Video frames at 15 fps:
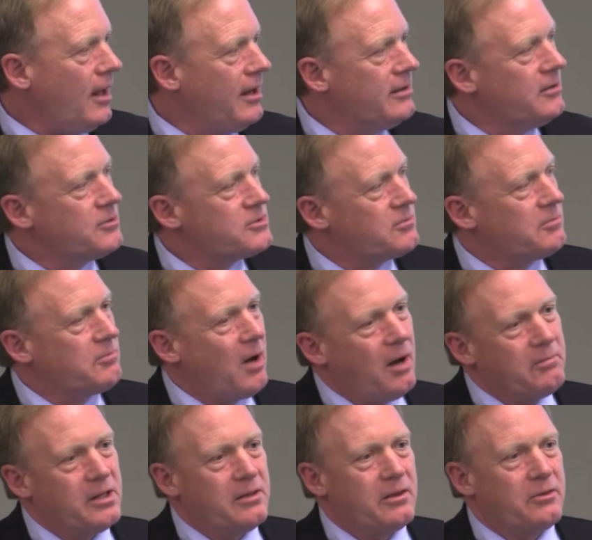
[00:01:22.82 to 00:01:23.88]
And those were
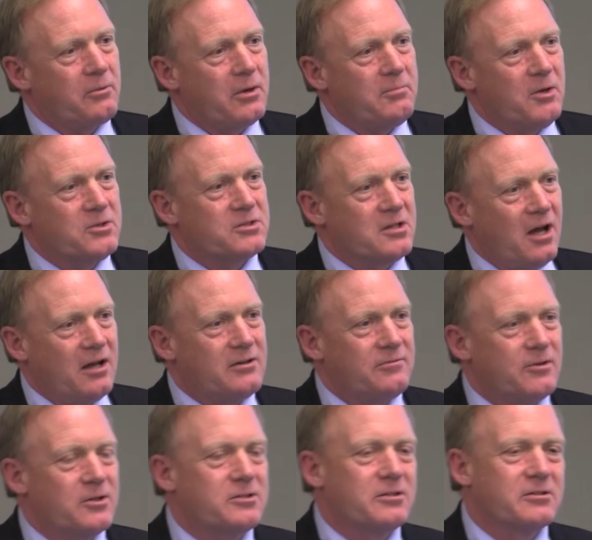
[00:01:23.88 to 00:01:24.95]
probably the three most
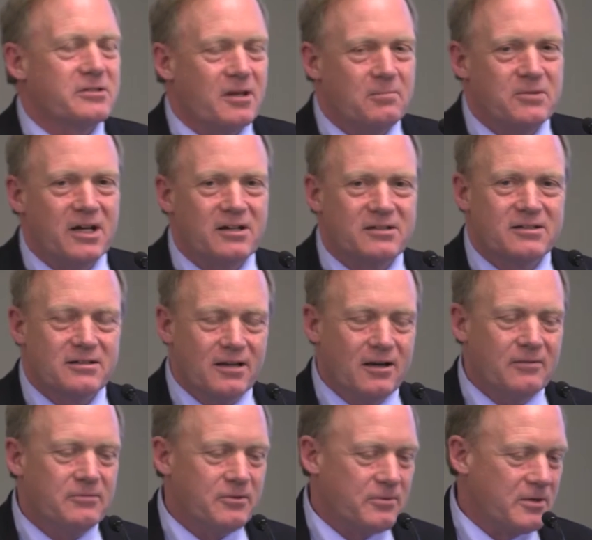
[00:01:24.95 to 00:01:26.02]
controversial subjects
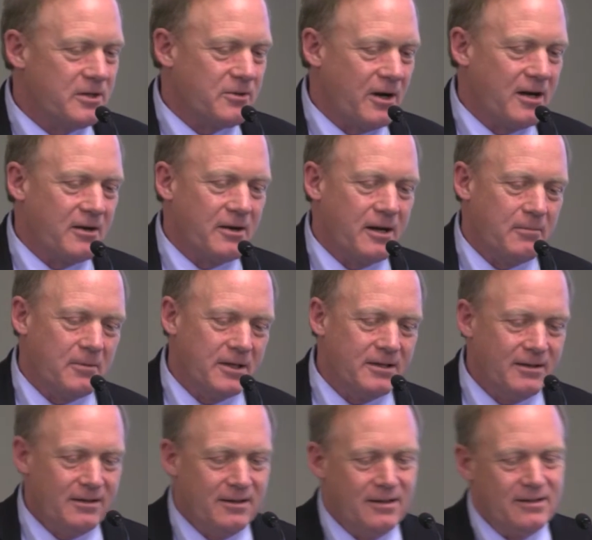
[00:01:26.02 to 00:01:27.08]
of the Free Trade Agreement.
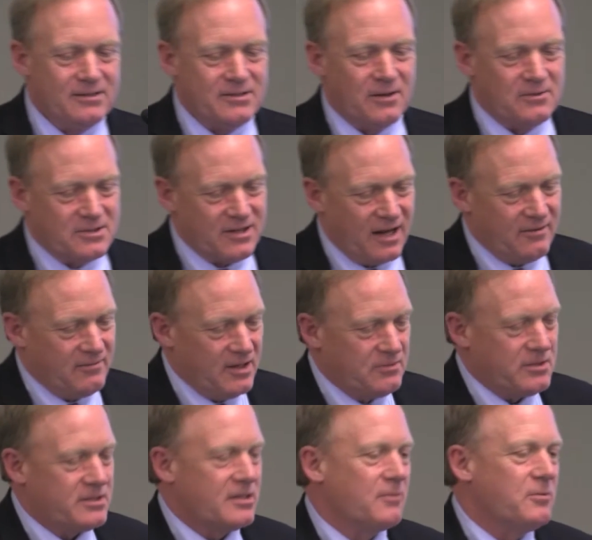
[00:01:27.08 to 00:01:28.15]
So it was kind of
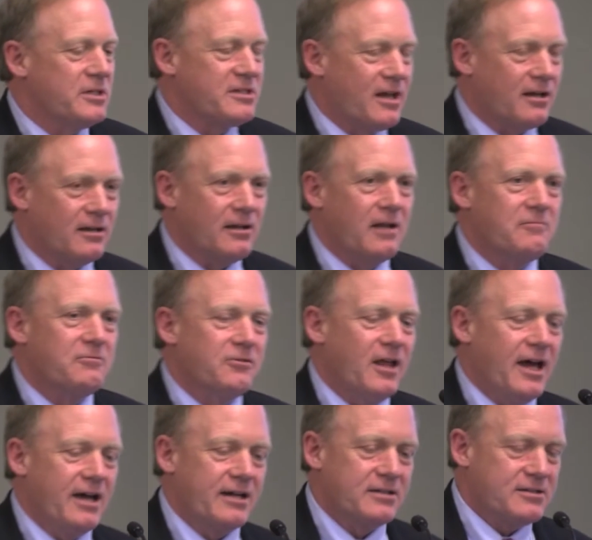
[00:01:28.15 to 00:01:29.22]
interesting. We settled on
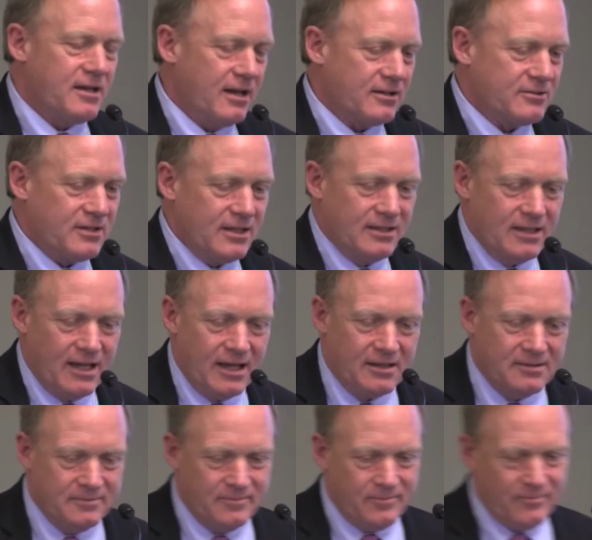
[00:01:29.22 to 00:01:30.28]
flags, actually, in the end.